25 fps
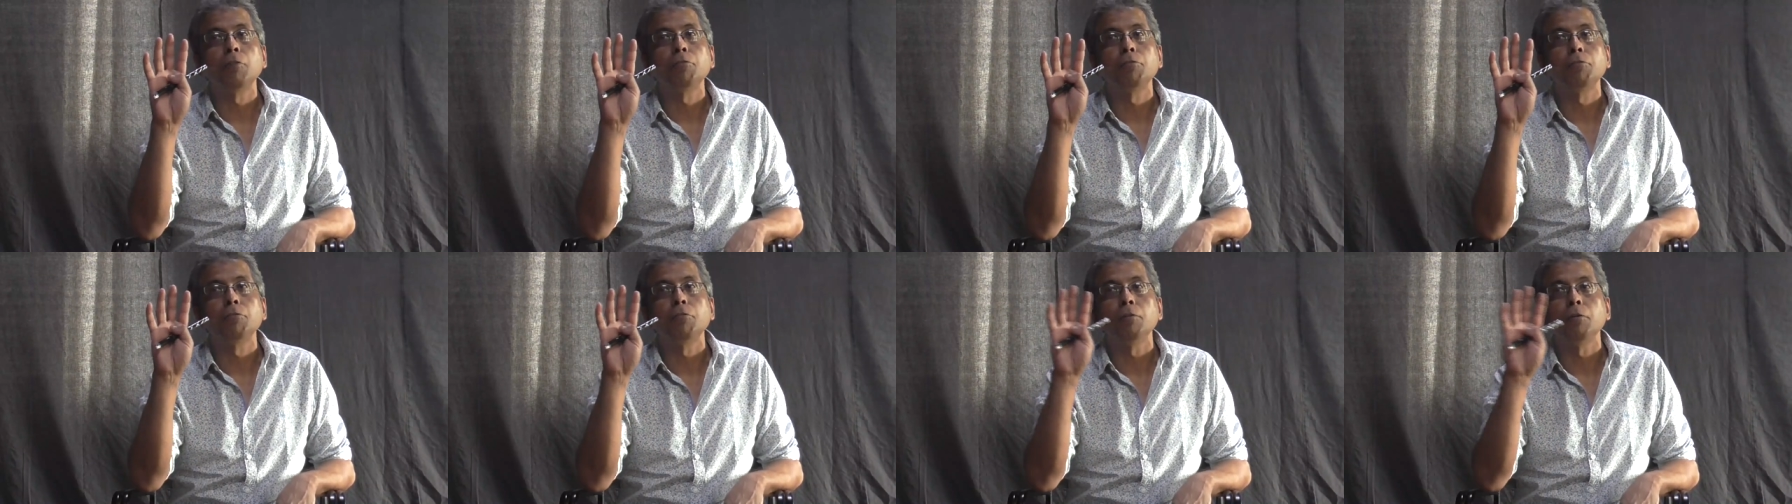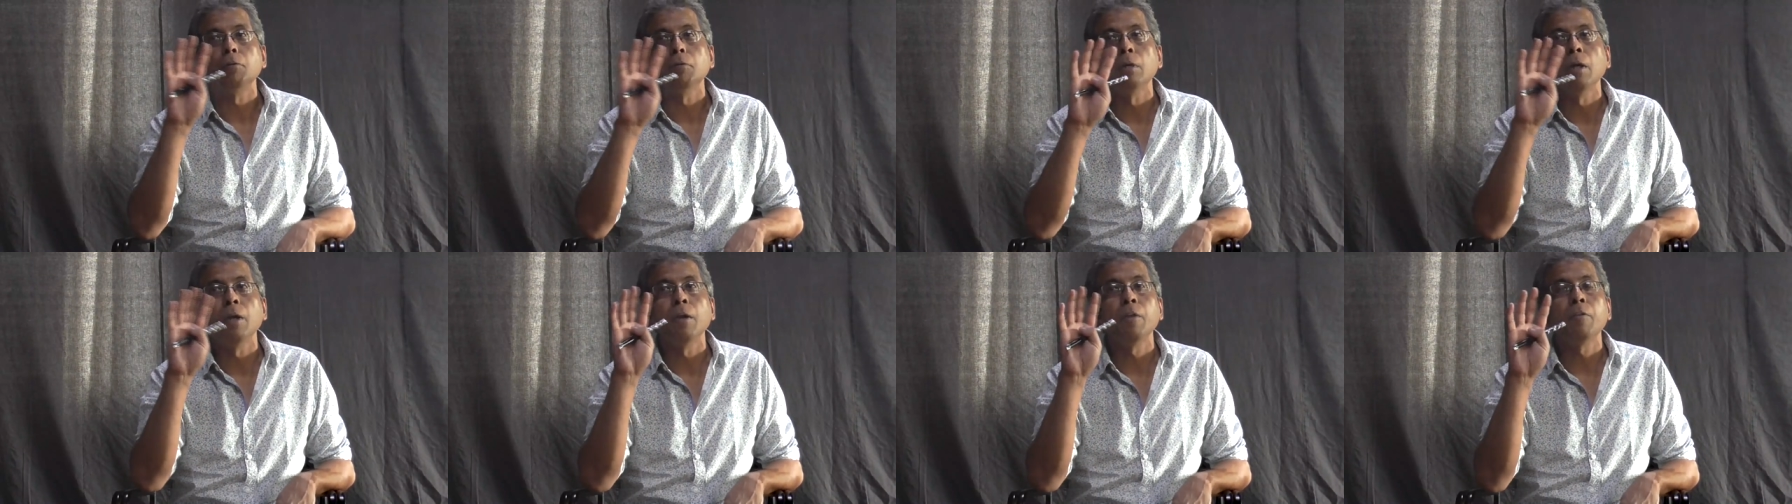of
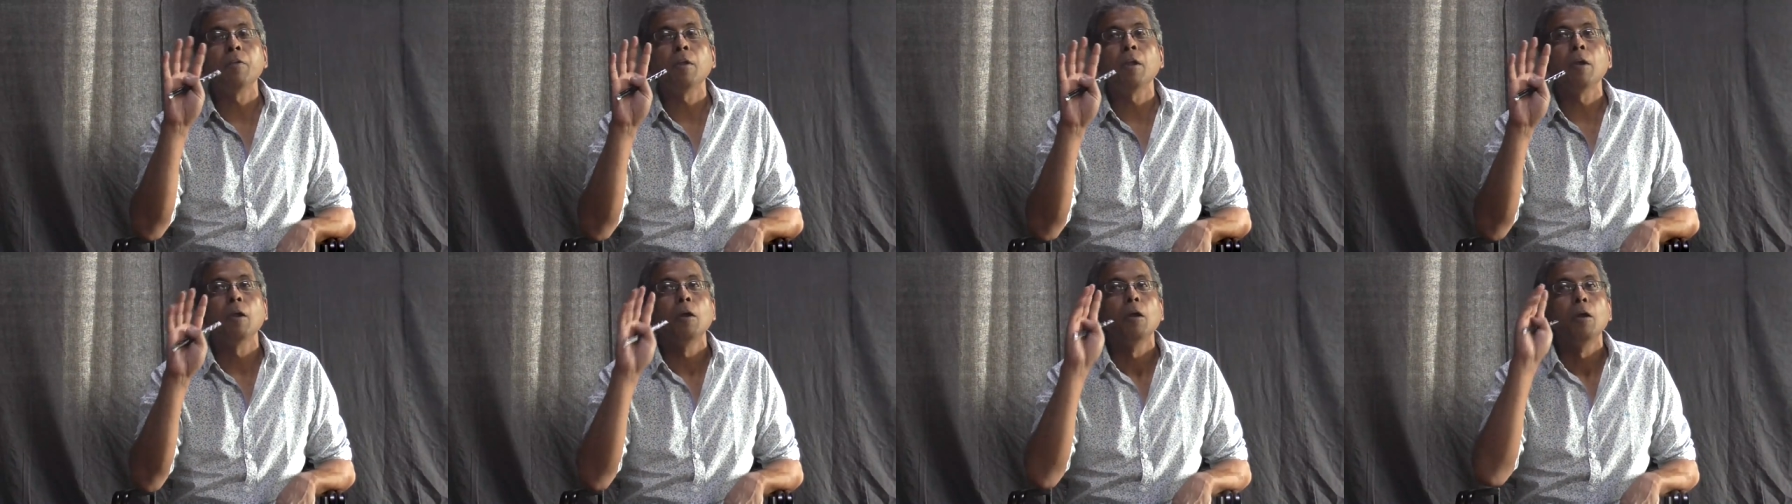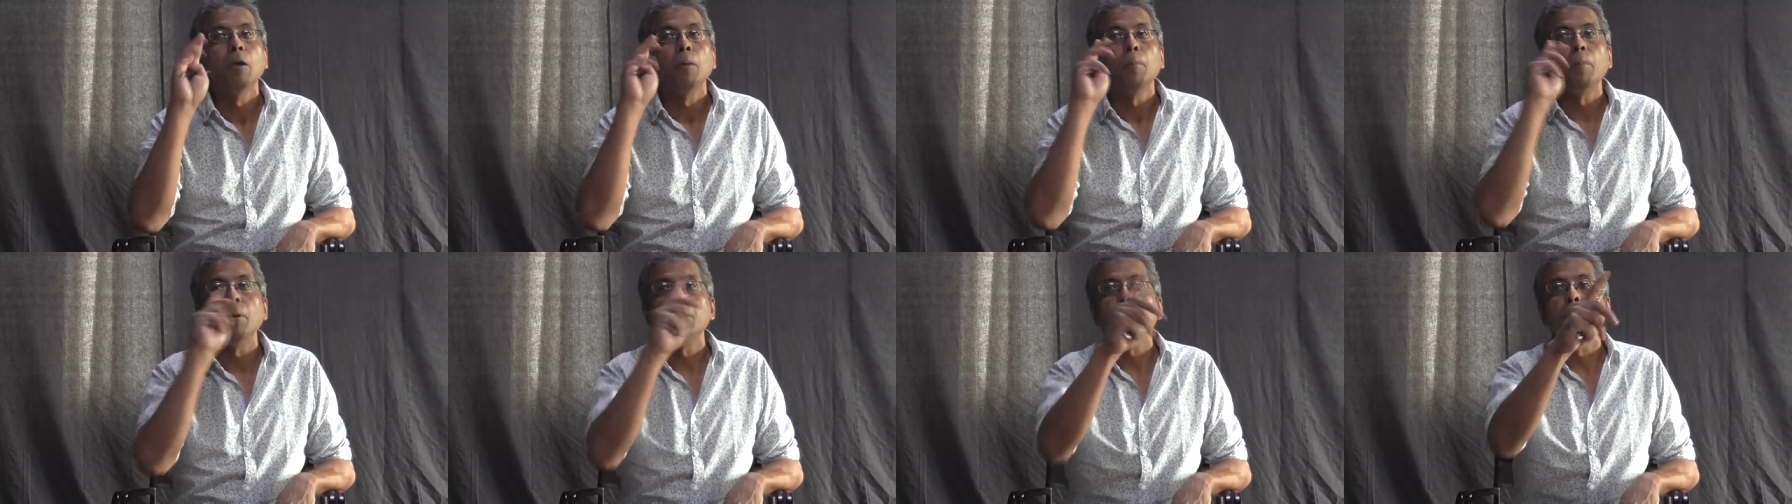
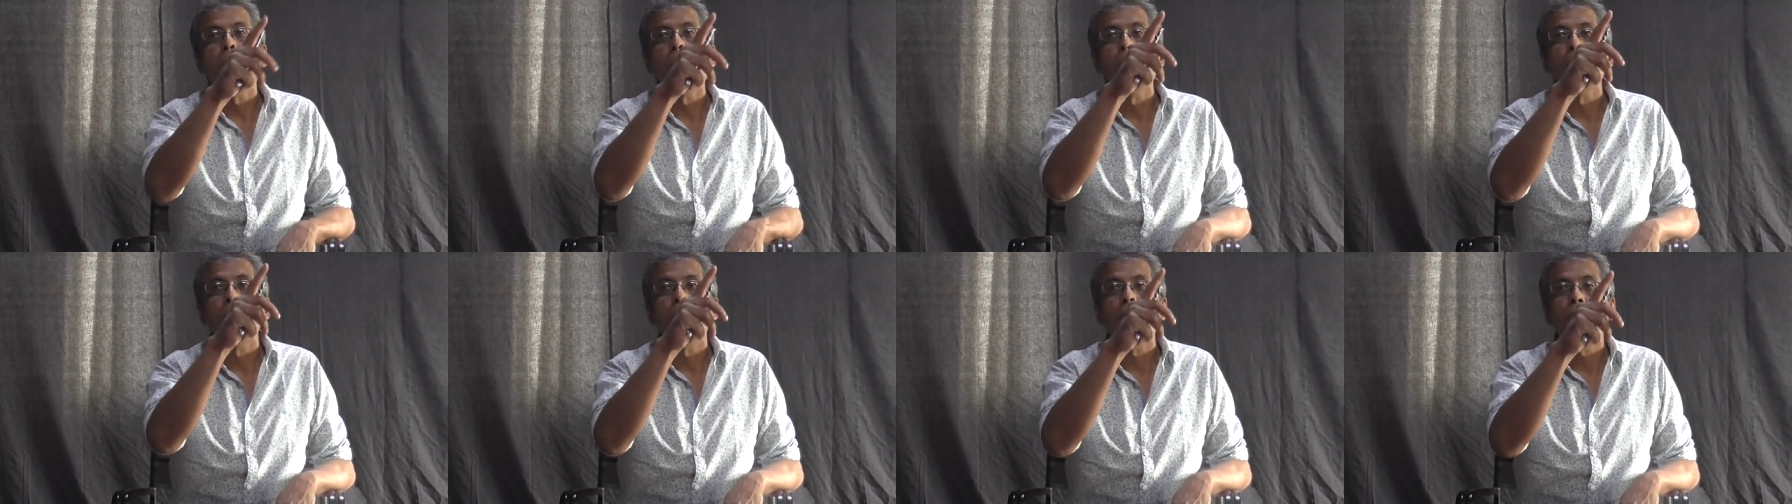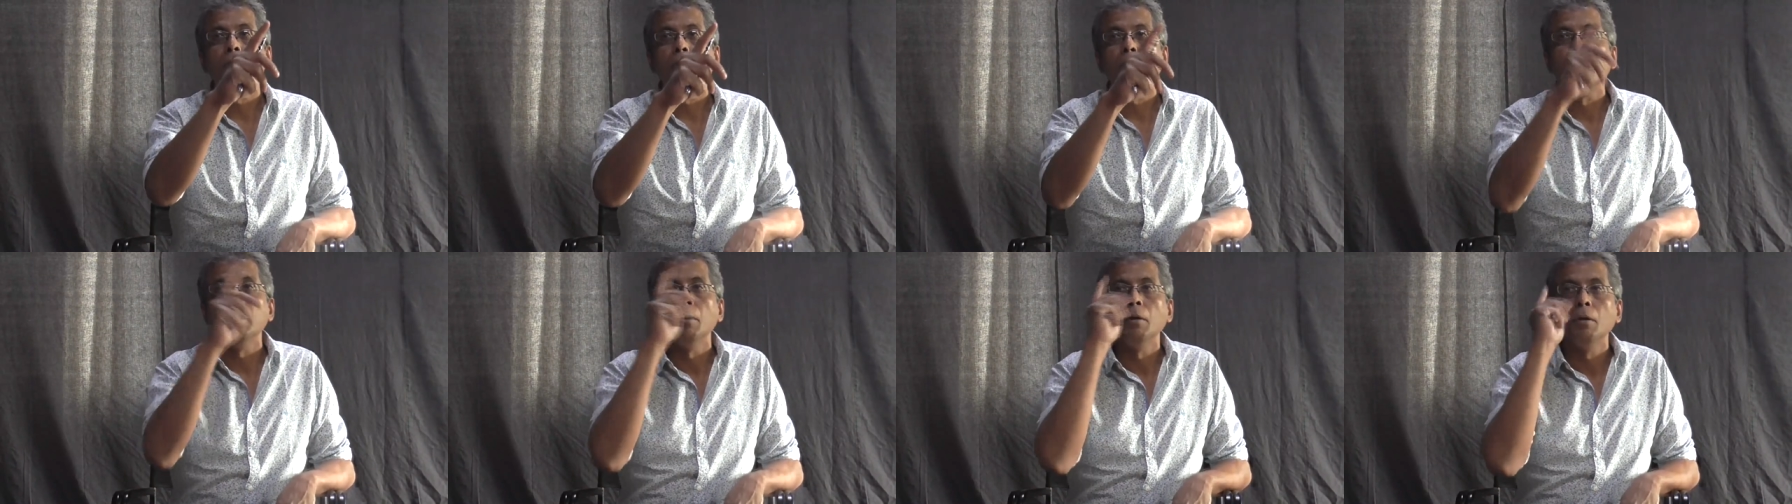anything but the
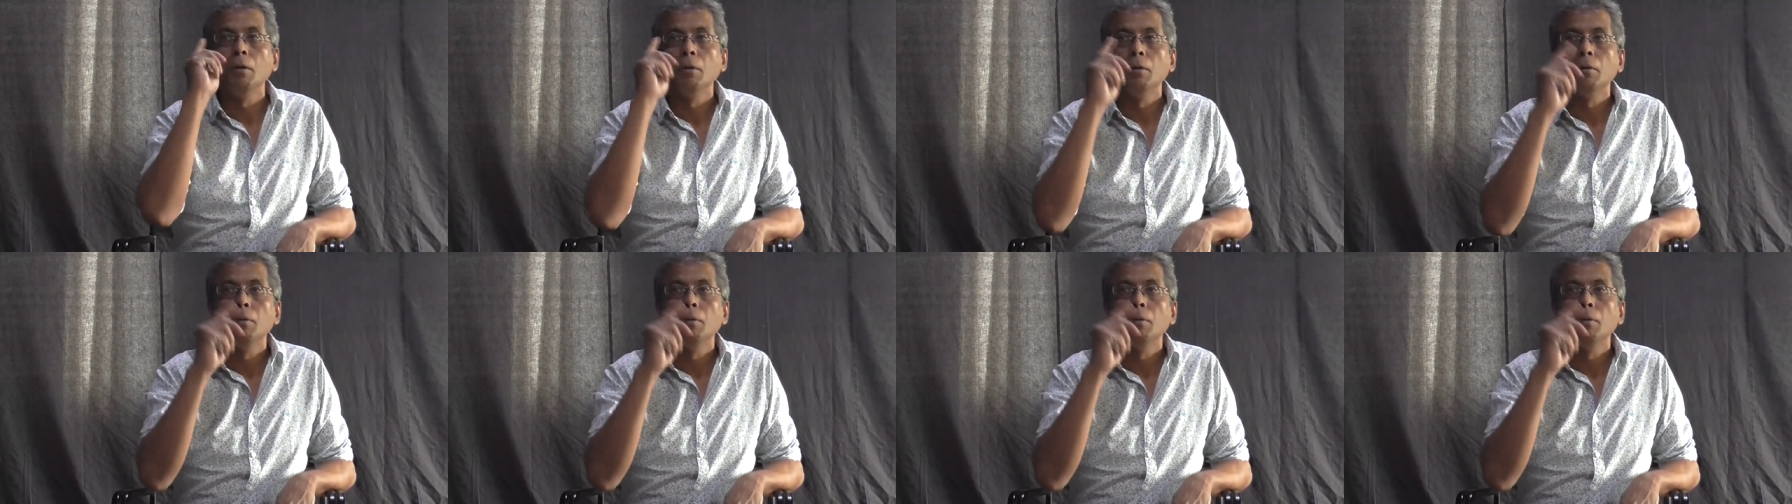bullet train.